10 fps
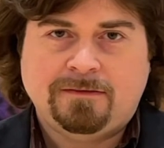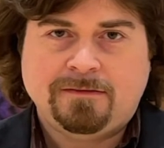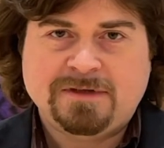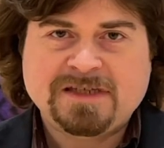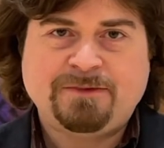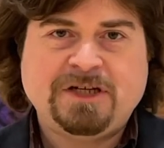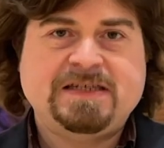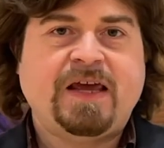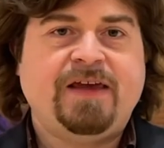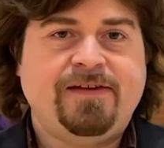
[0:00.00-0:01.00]
And somebody
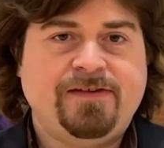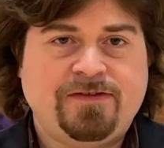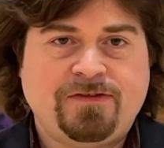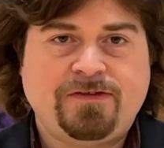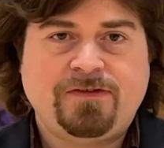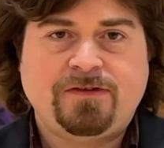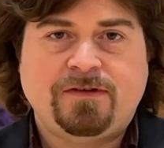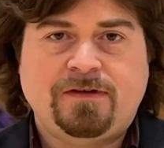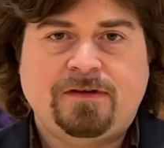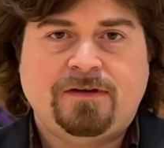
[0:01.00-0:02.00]
says,
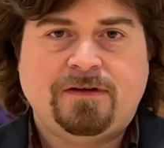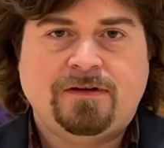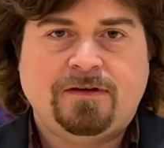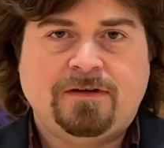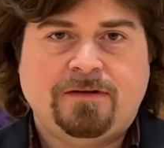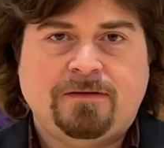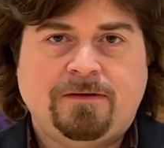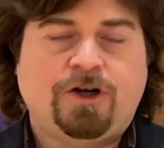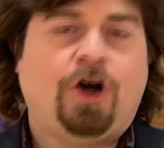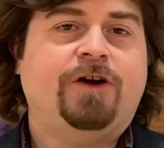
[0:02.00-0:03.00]

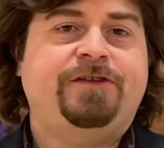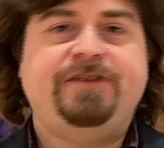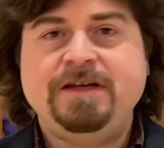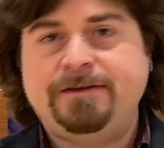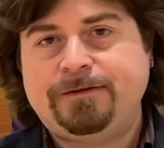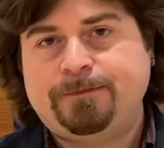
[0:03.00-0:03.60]
car seat.